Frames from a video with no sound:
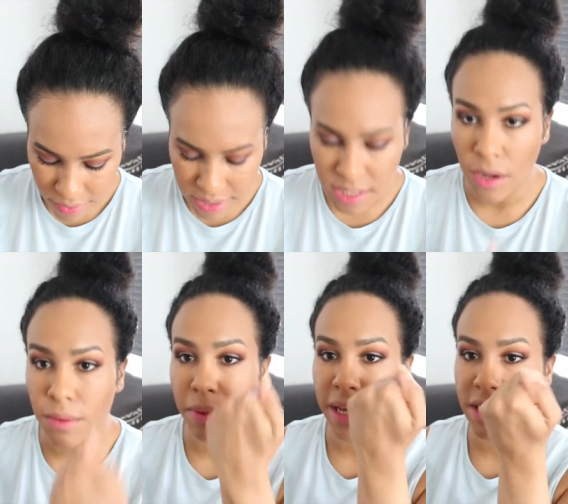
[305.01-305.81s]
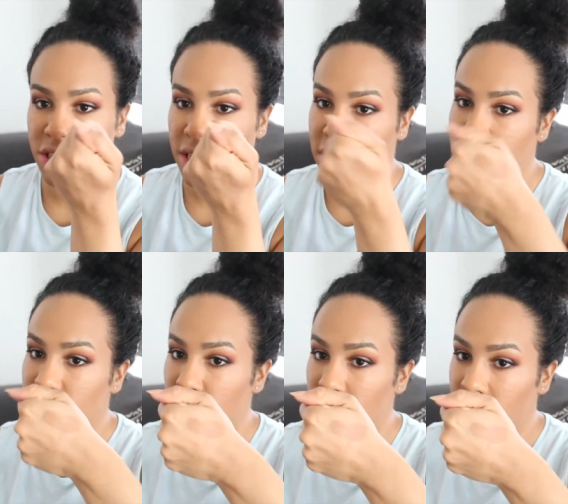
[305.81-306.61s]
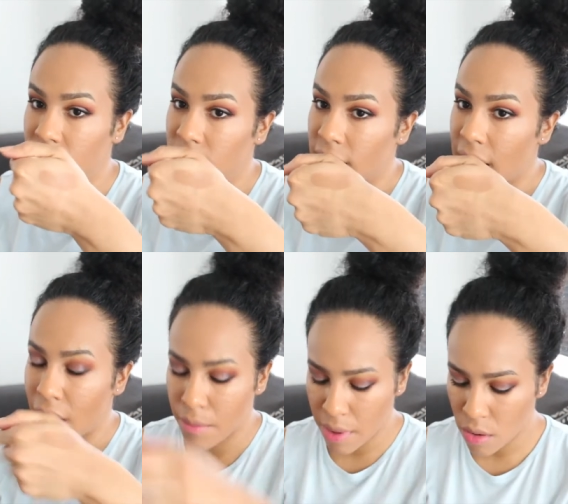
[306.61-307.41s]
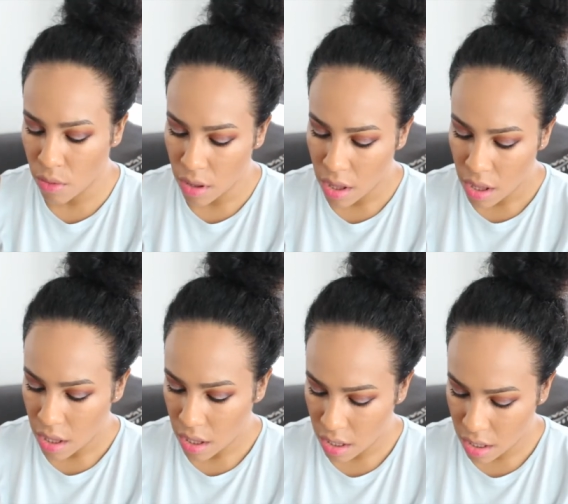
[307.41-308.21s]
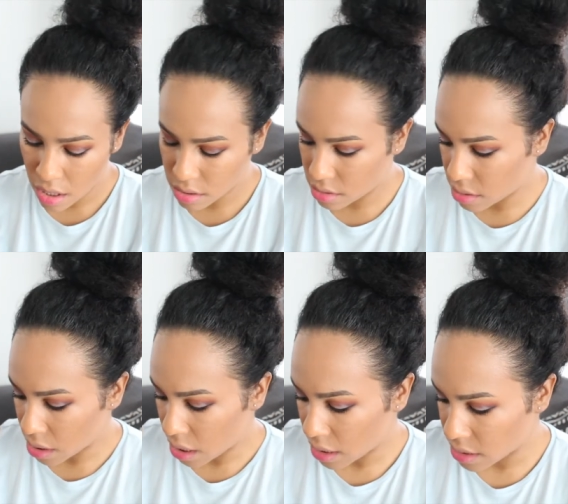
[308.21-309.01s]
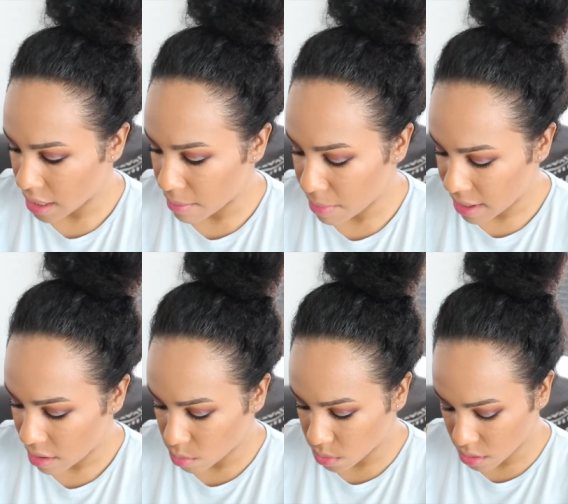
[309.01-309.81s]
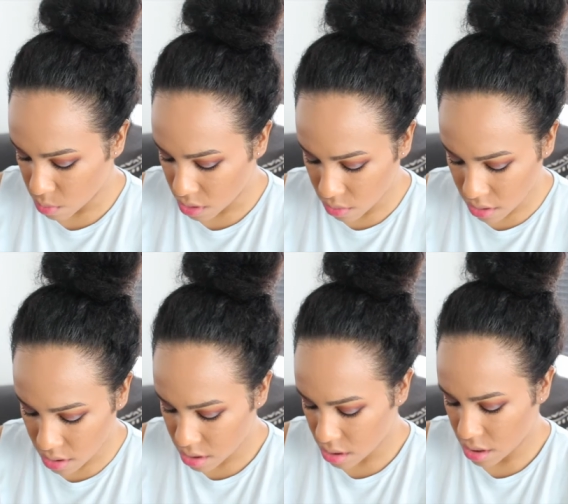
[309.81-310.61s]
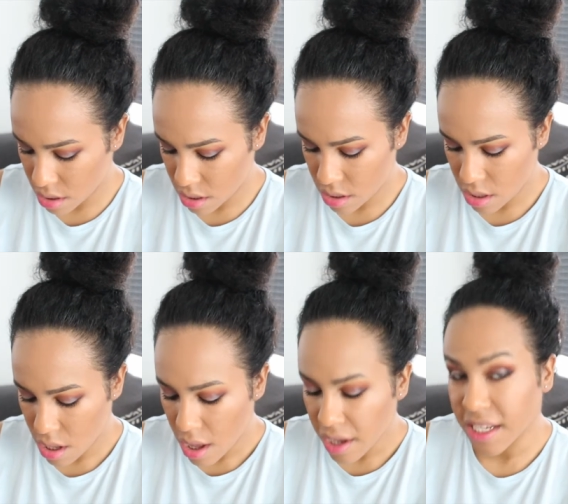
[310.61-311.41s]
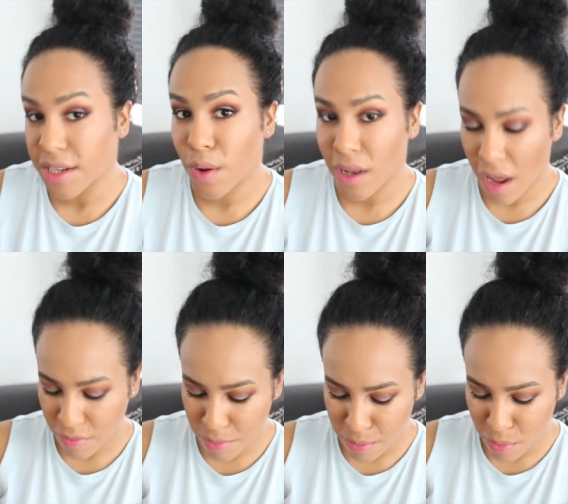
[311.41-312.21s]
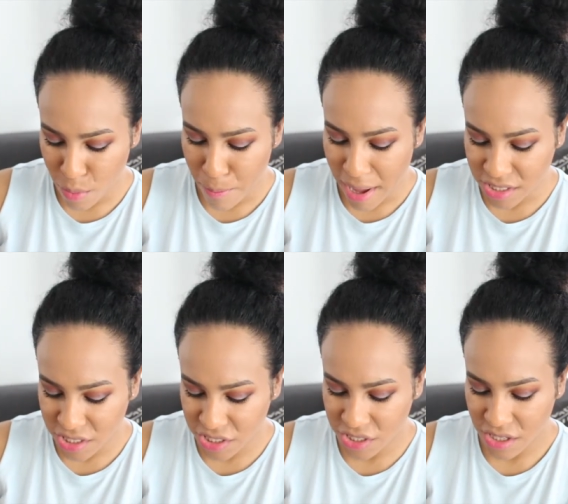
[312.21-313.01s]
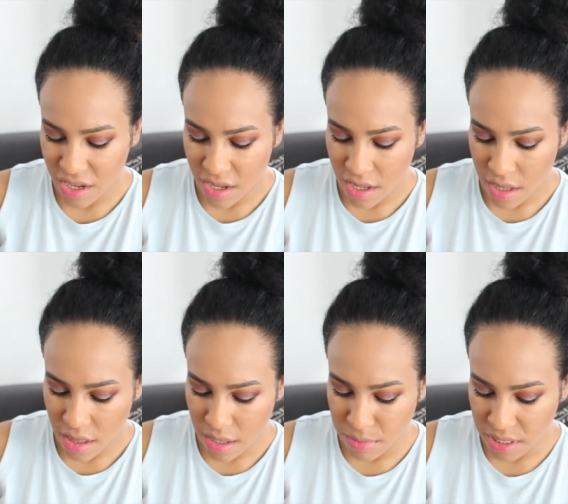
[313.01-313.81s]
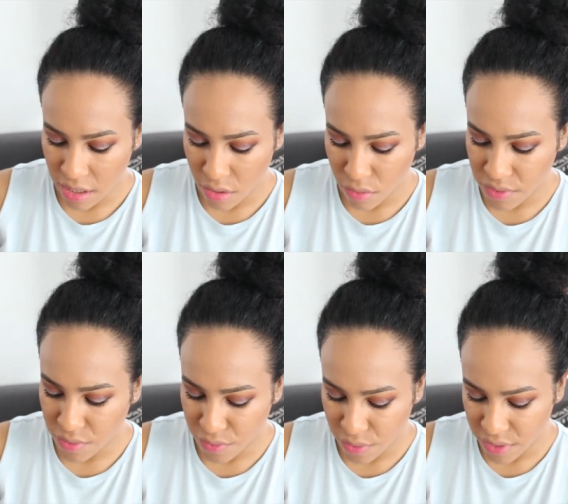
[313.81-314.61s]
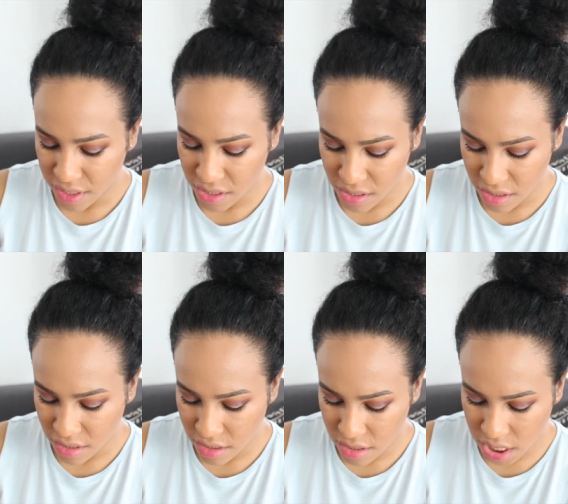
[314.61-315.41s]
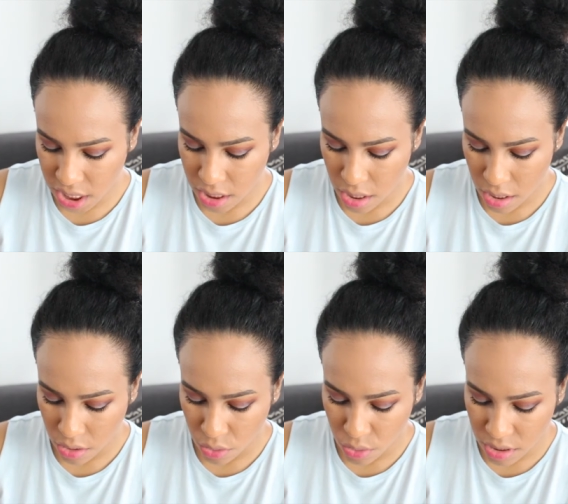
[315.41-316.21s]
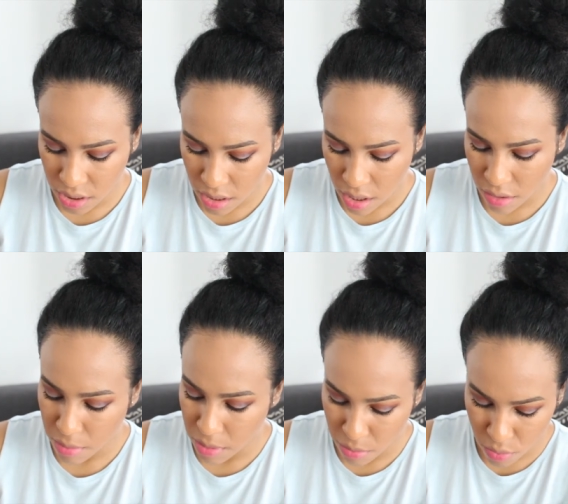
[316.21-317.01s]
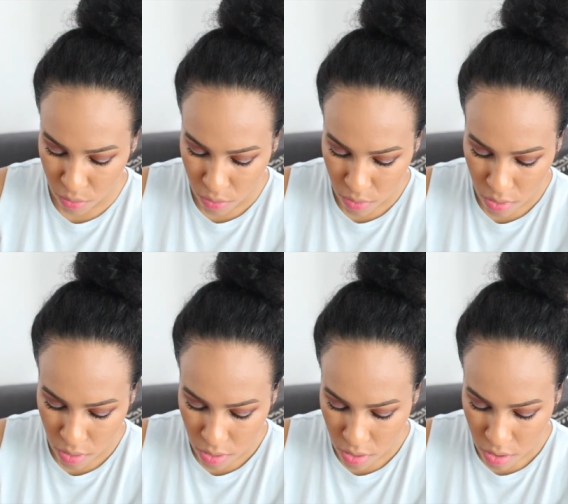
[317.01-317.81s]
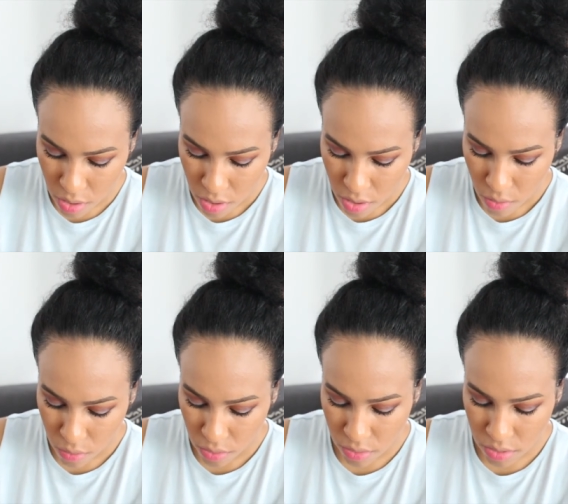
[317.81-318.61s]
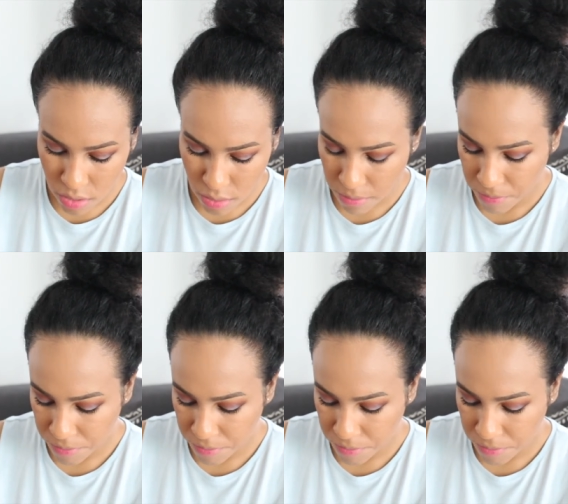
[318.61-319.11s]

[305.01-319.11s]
the sun beige next to the caramel in case that might help someone out there, because I know a lot of people mash themselves for foundations using other people on YouTube.